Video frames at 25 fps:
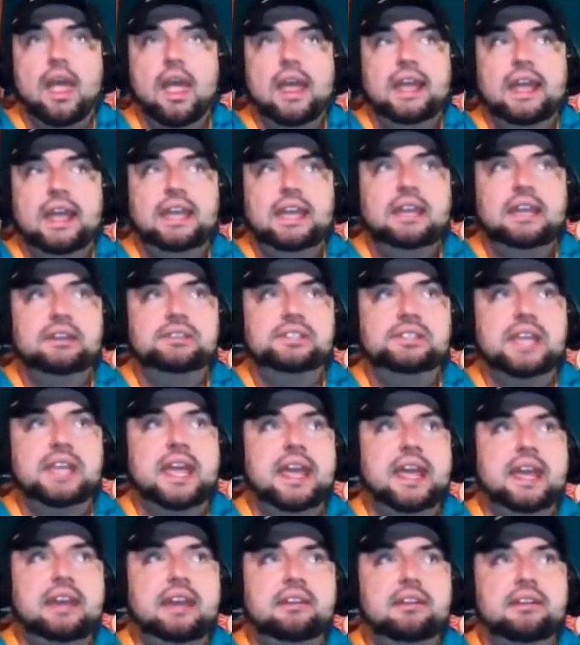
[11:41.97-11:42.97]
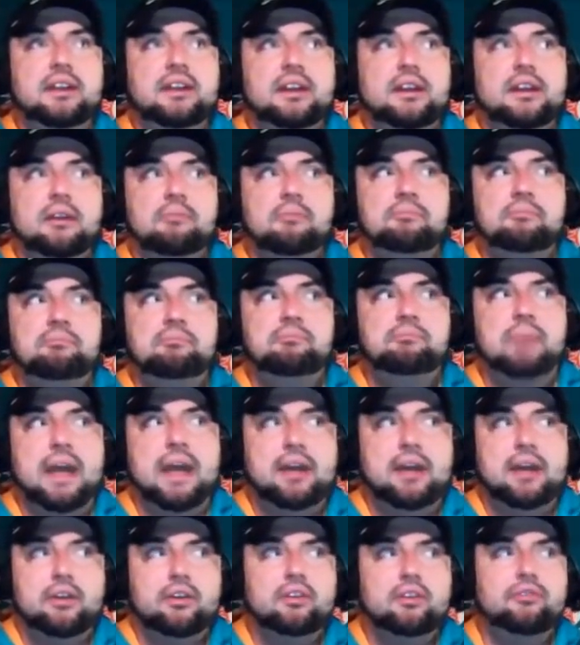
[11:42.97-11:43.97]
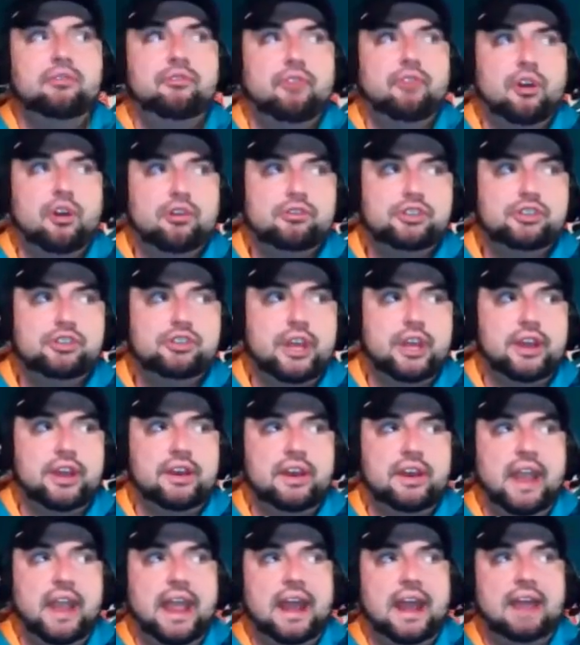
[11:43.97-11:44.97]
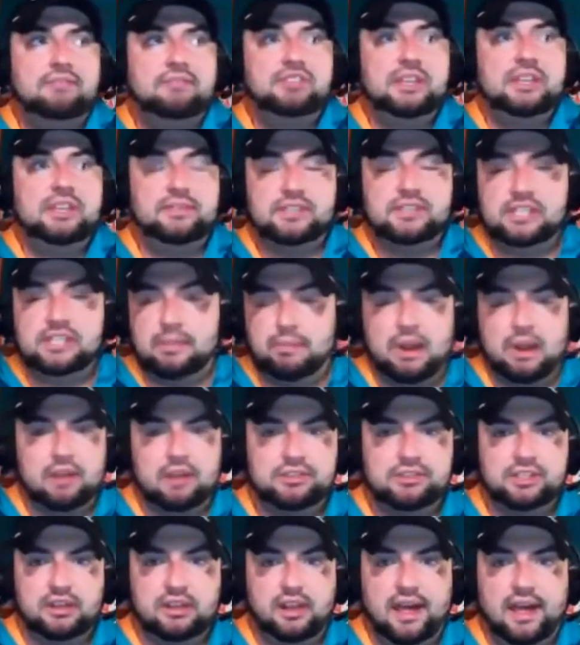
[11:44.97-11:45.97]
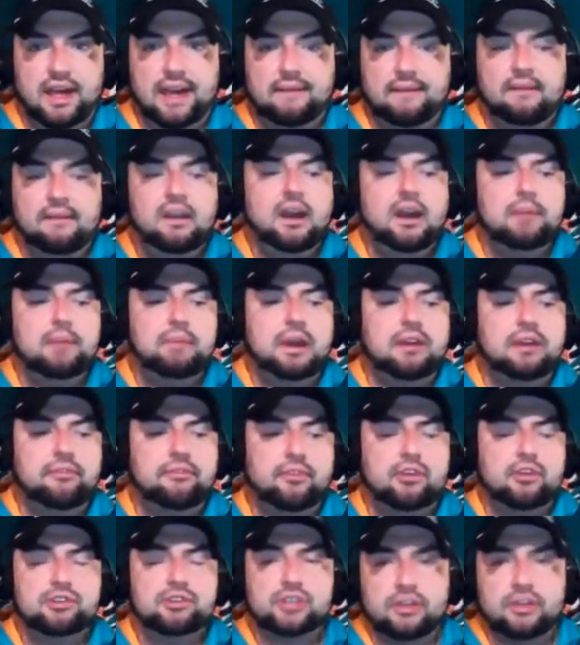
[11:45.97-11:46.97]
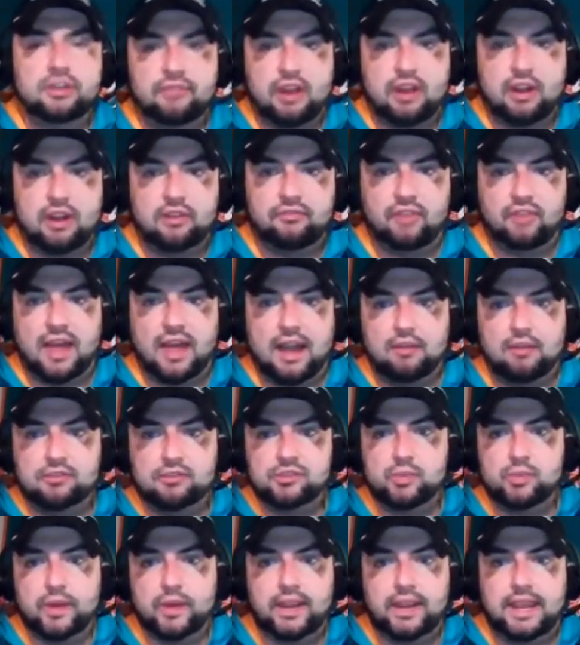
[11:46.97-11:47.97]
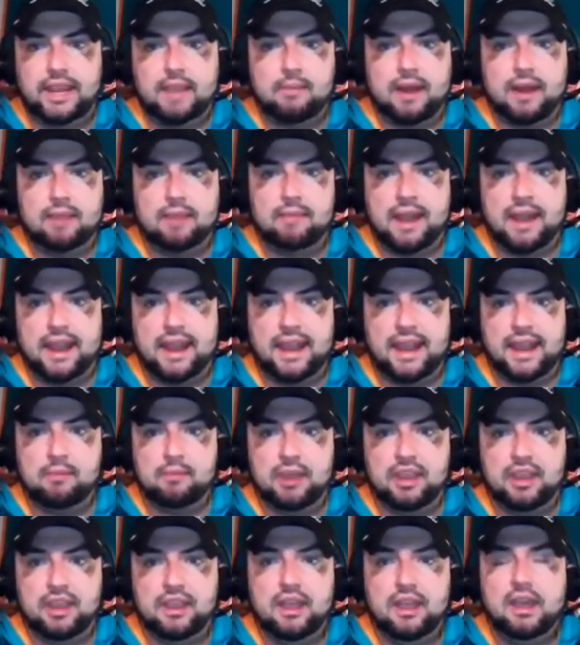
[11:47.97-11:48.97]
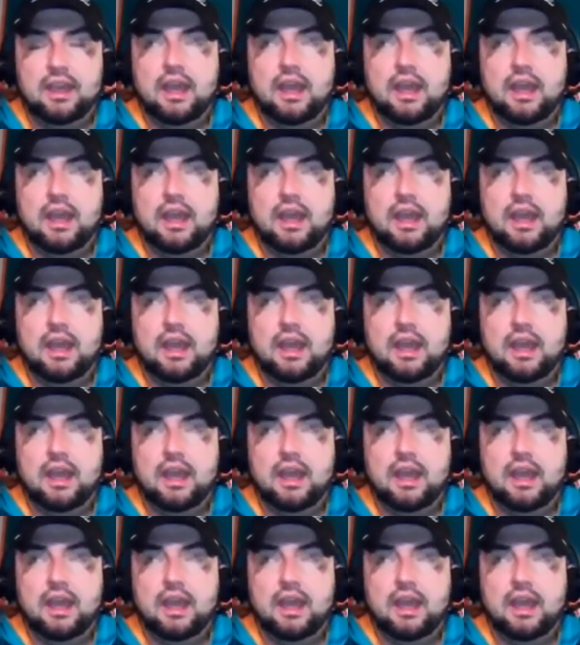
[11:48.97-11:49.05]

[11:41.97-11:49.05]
He is a better version, and I've seen this comparison a lot, a better version of Eric Flowers when he came out of Miami.